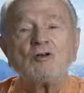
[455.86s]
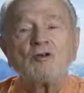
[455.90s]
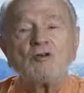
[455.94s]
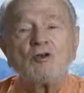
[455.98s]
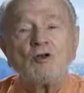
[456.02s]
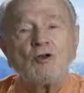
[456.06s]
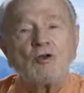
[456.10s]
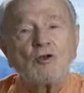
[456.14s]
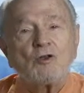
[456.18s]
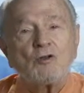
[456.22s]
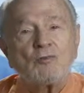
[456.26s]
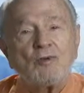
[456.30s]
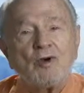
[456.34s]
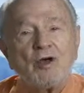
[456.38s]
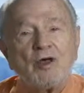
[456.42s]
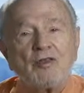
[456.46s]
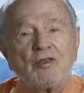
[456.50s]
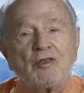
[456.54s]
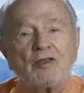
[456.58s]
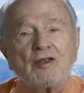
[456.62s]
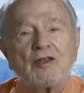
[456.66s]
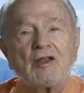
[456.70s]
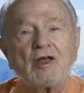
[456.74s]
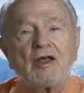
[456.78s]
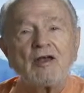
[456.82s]
told about
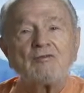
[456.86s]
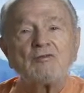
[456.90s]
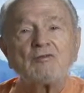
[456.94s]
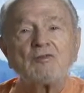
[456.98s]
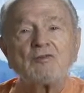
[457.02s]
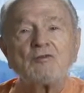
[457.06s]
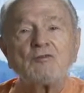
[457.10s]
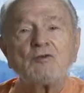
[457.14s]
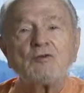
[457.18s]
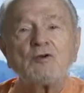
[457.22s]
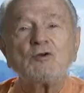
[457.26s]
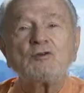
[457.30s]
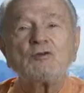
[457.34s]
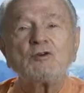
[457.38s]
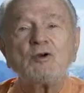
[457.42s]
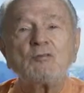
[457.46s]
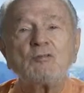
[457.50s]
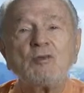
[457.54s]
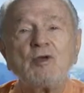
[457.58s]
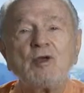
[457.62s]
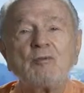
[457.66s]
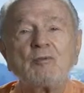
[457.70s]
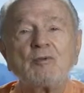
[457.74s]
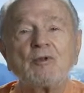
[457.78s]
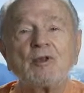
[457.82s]
the lives of future
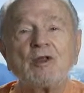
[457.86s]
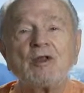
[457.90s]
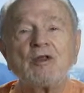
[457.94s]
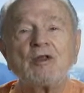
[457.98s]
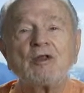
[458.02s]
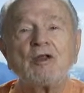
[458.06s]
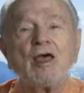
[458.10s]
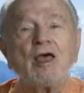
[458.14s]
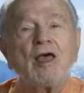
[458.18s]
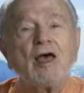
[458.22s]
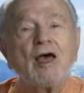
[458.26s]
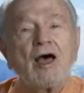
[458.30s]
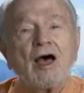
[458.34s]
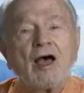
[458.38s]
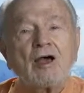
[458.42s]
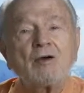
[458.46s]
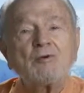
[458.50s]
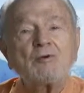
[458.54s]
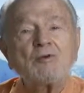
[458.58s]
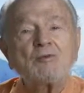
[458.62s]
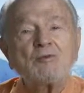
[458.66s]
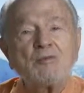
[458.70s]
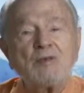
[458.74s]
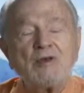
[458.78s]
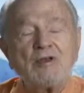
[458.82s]
people, and I
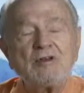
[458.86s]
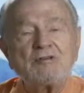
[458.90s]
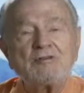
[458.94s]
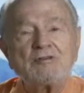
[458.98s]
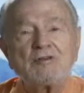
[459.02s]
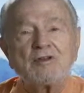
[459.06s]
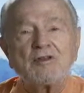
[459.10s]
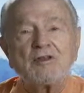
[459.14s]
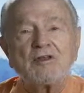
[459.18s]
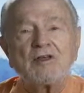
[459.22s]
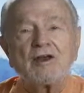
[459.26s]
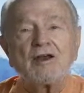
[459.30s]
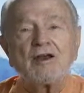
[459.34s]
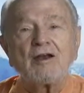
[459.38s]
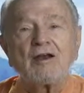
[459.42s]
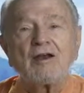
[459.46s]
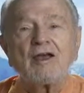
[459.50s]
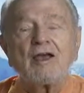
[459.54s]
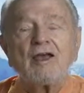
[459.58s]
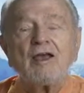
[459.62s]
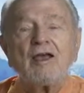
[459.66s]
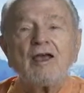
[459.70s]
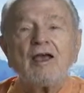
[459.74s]
was mentioned there,